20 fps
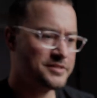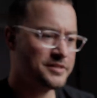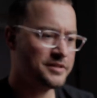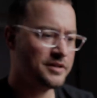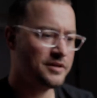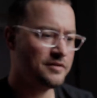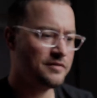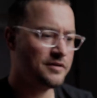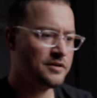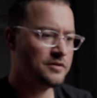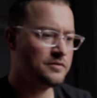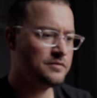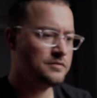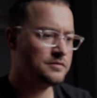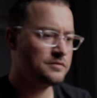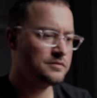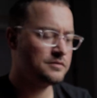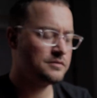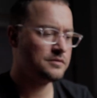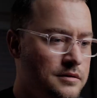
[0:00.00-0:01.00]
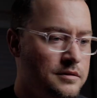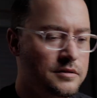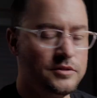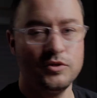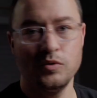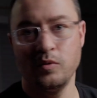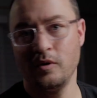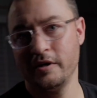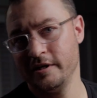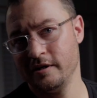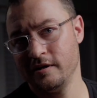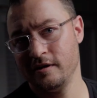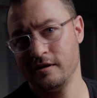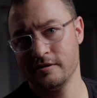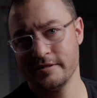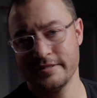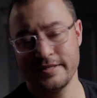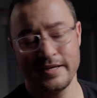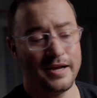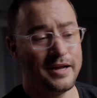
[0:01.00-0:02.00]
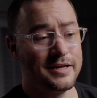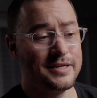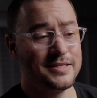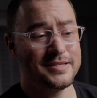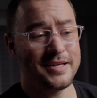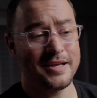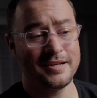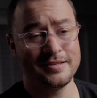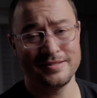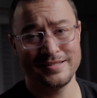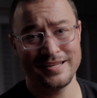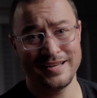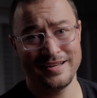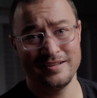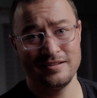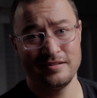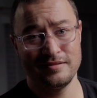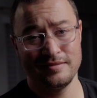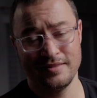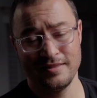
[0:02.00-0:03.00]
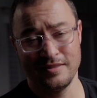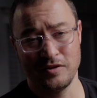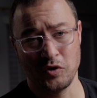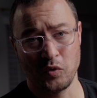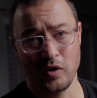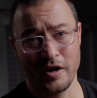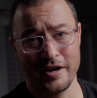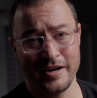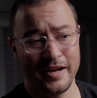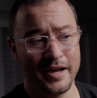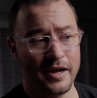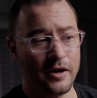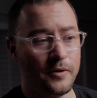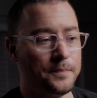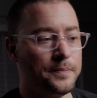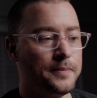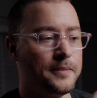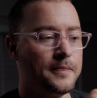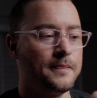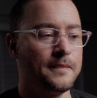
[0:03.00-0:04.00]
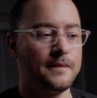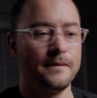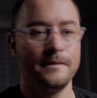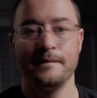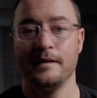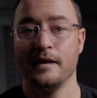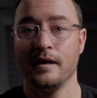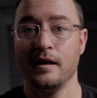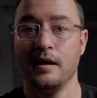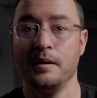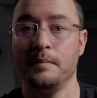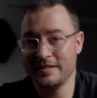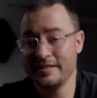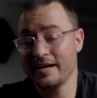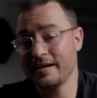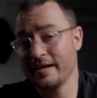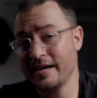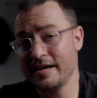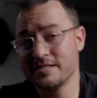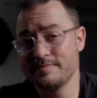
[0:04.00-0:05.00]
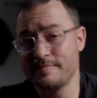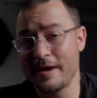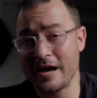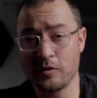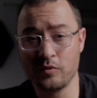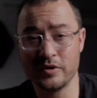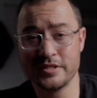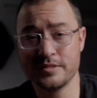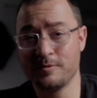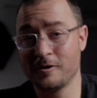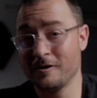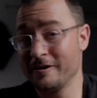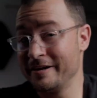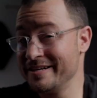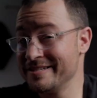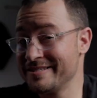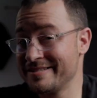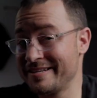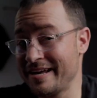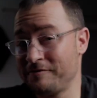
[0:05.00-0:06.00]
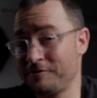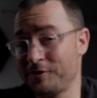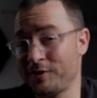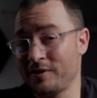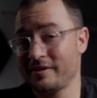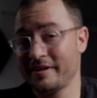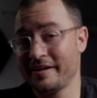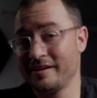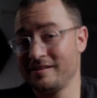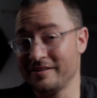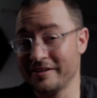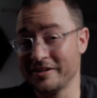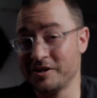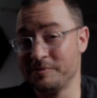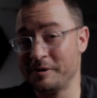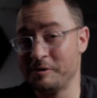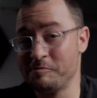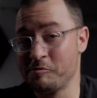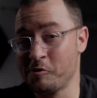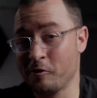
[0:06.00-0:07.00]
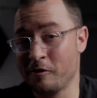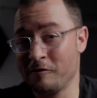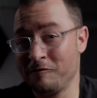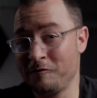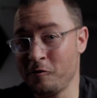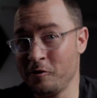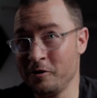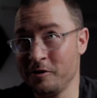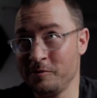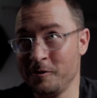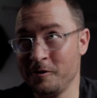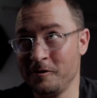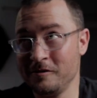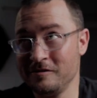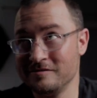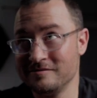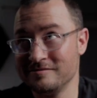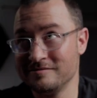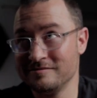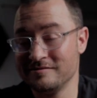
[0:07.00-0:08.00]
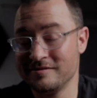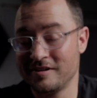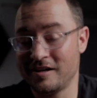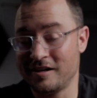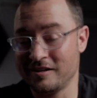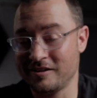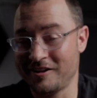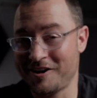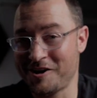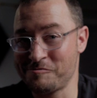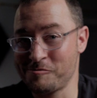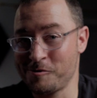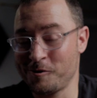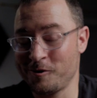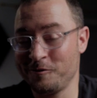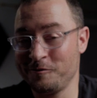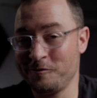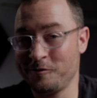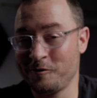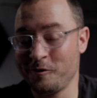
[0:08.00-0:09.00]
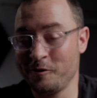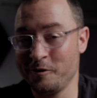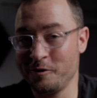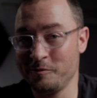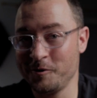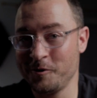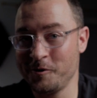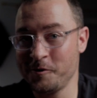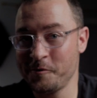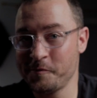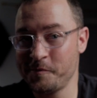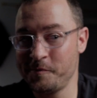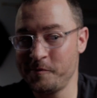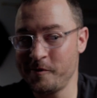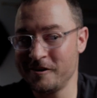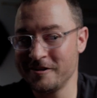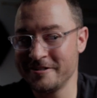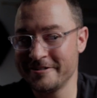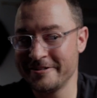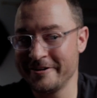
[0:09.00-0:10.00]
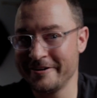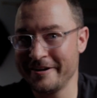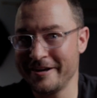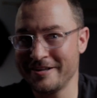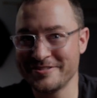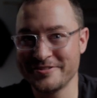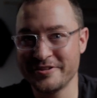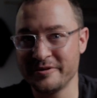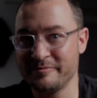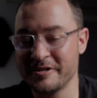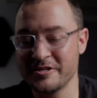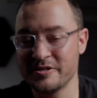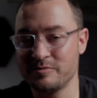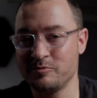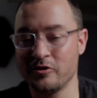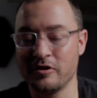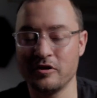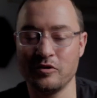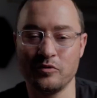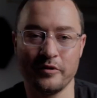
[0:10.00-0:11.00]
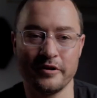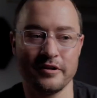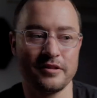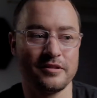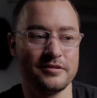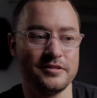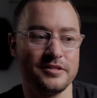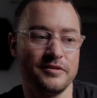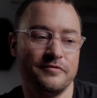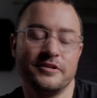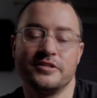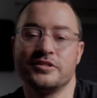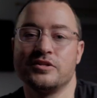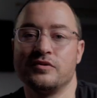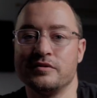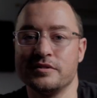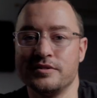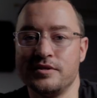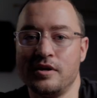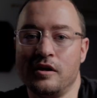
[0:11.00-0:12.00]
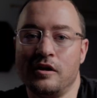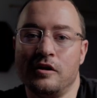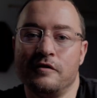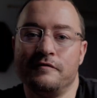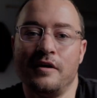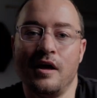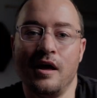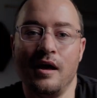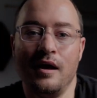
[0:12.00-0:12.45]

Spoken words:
a euro? $20.80 right now. In that case, MacWhisper is definitely a little bit more affordable, a lot more affordable, but you get so much more with DaVinci Resolve.